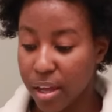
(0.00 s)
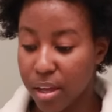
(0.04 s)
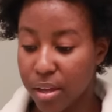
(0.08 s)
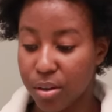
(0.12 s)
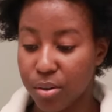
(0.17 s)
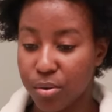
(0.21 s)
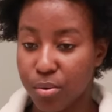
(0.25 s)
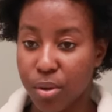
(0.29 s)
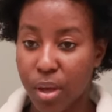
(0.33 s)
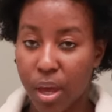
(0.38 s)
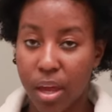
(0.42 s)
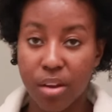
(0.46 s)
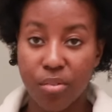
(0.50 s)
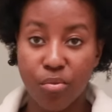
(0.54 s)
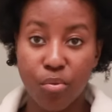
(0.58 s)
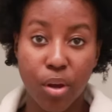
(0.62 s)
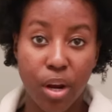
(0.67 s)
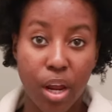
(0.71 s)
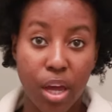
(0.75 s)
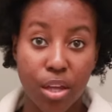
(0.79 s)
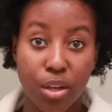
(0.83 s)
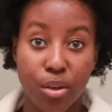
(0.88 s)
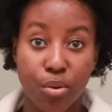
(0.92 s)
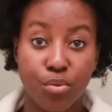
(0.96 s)
and kind of what
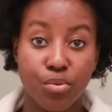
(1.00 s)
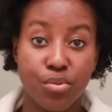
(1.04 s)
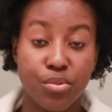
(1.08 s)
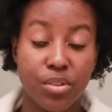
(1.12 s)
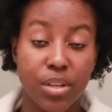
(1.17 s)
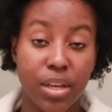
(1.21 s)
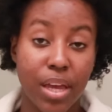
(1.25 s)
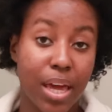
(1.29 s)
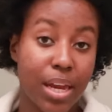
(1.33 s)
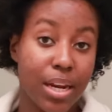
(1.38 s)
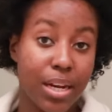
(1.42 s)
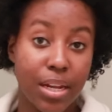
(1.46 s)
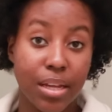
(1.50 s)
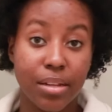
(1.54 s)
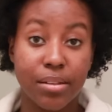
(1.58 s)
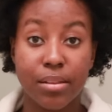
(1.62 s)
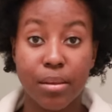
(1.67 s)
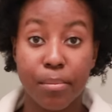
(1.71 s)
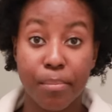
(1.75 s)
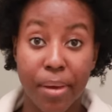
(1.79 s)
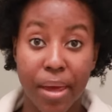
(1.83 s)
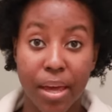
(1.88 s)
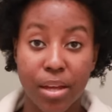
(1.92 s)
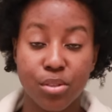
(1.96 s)
I use to get it in
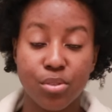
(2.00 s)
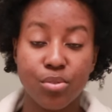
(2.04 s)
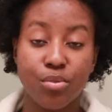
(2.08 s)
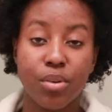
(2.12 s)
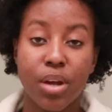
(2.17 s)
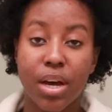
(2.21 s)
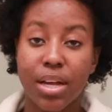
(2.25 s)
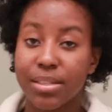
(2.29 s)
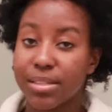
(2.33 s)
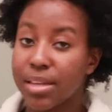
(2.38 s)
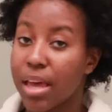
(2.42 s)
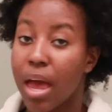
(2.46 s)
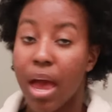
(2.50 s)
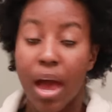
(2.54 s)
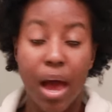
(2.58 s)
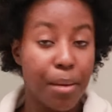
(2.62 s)
the Bantu knots,